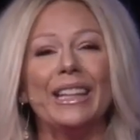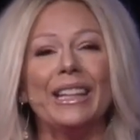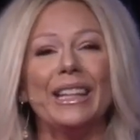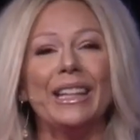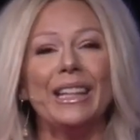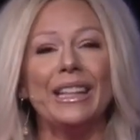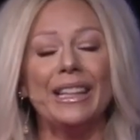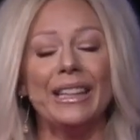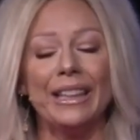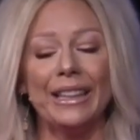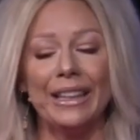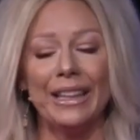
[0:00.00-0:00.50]
in
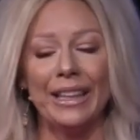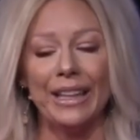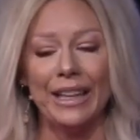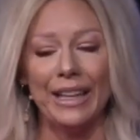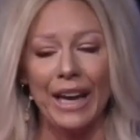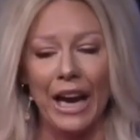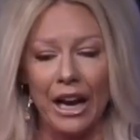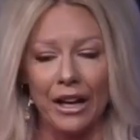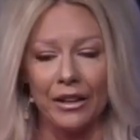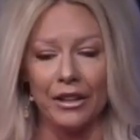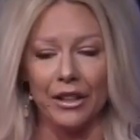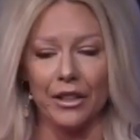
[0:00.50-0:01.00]
the
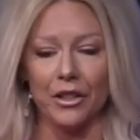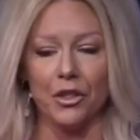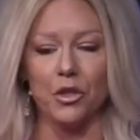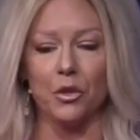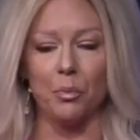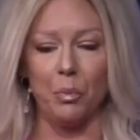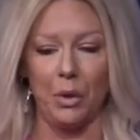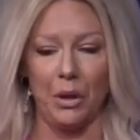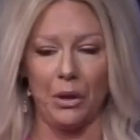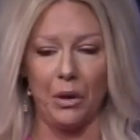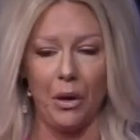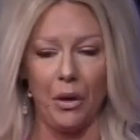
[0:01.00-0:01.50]

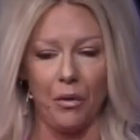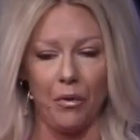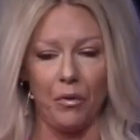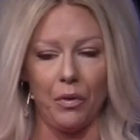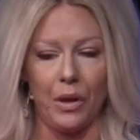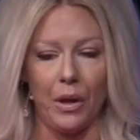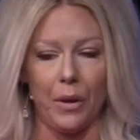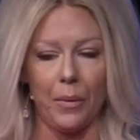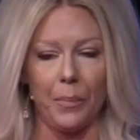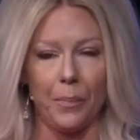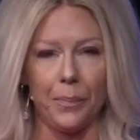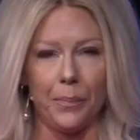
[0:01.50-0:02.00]
acknowledgement
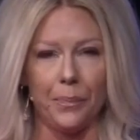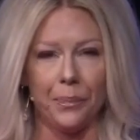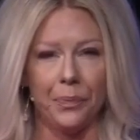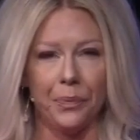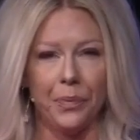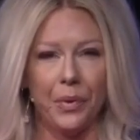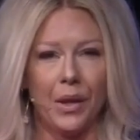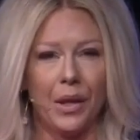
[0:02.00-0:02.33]
of them.